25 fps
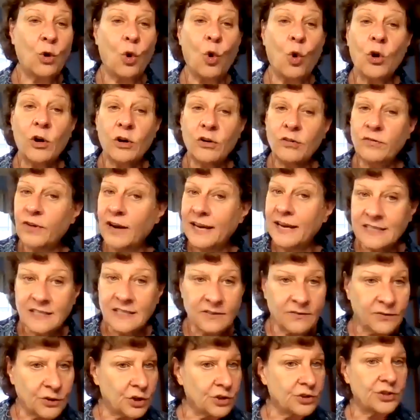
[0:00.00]
or vice
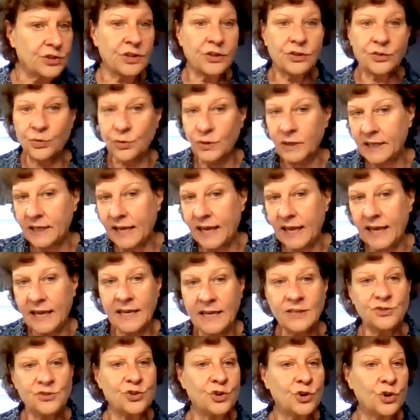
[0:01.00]
versa, 3
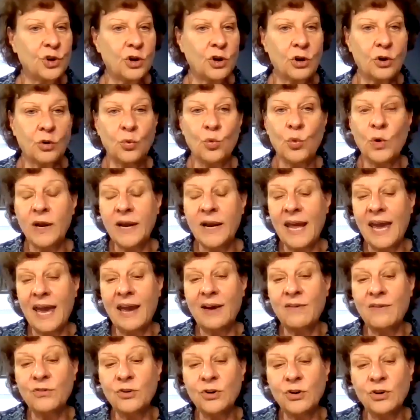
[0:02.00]
days, or
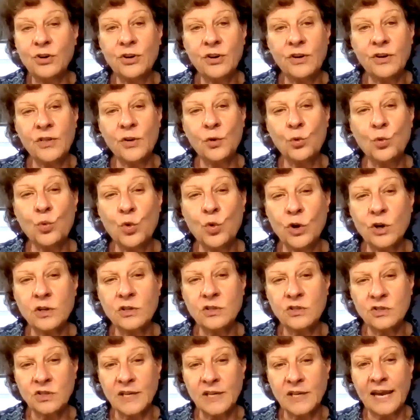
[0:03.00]
whatever the
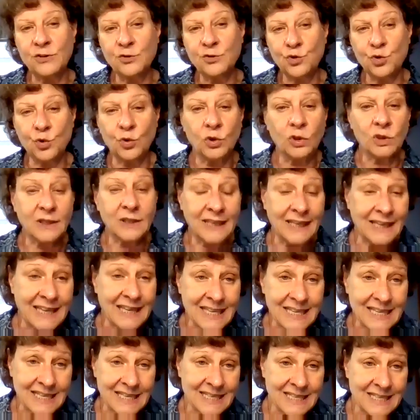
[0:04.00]
work schedule
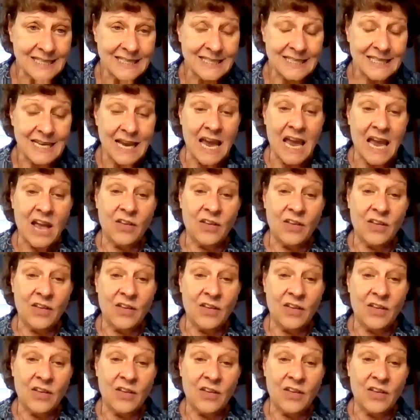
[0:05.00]
is,